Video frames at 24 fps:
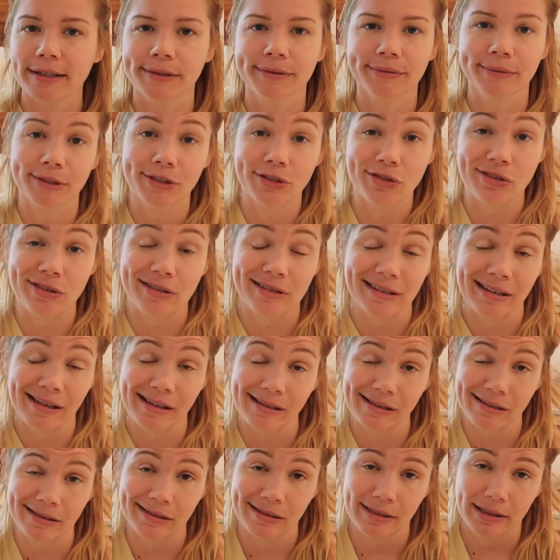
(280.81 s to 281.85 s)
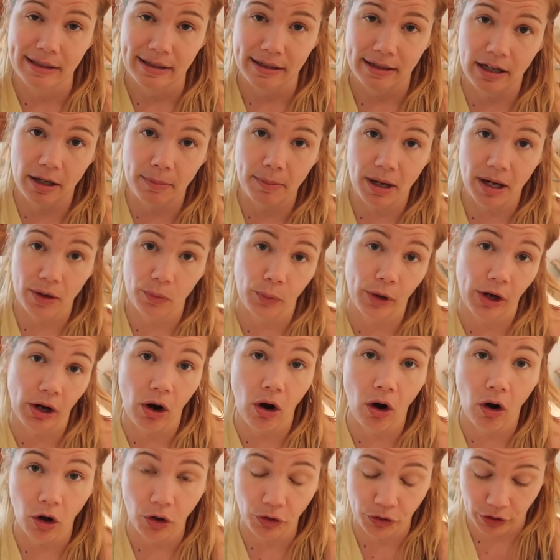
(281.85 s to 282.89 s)
which is like come on, we're
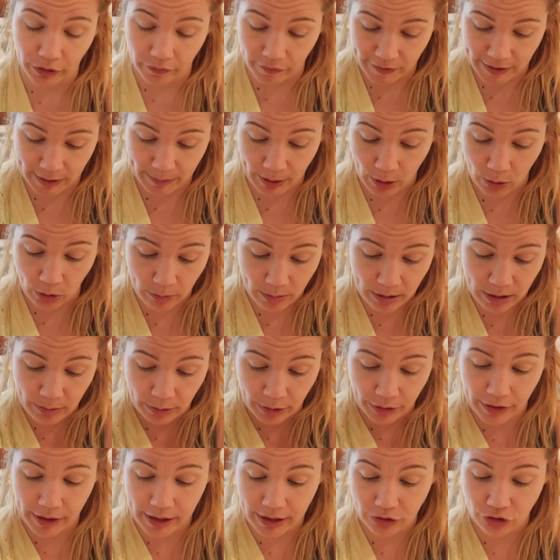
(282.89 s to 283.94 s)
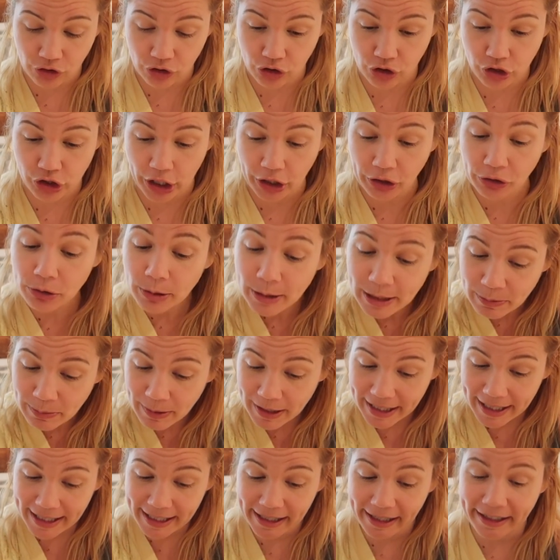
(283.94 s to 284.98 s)
all nervous about what people think, just generally
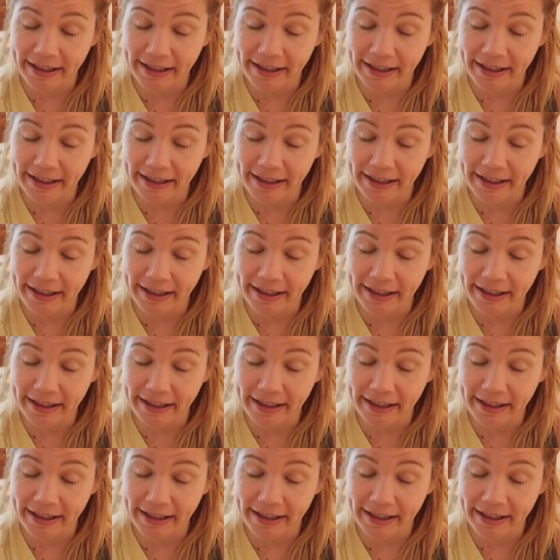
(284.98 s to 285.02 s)
speaking,